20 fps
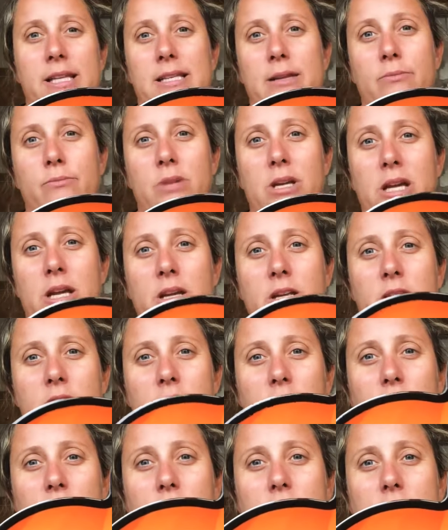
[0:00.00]
and we're gonna
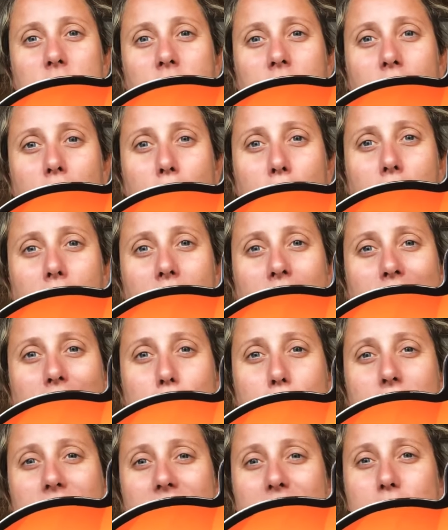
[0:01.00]
do some like
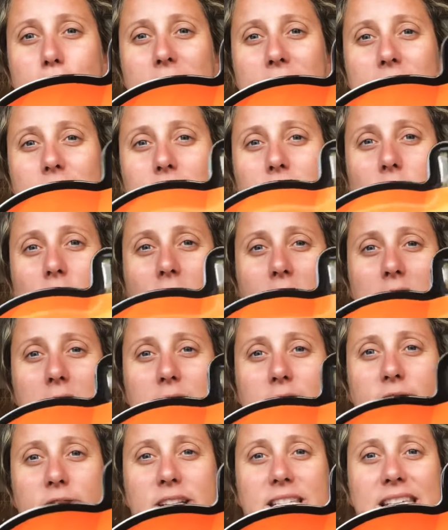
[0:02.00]
picky bits on here
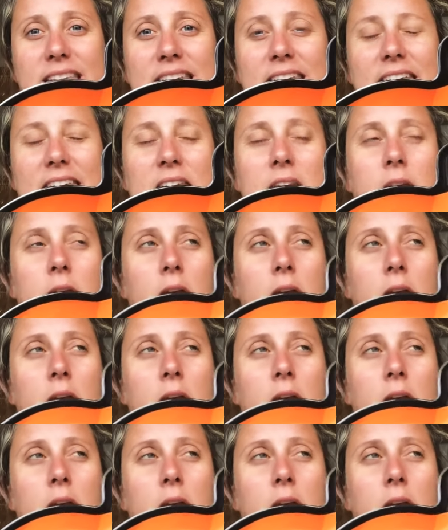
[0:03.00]
for tea.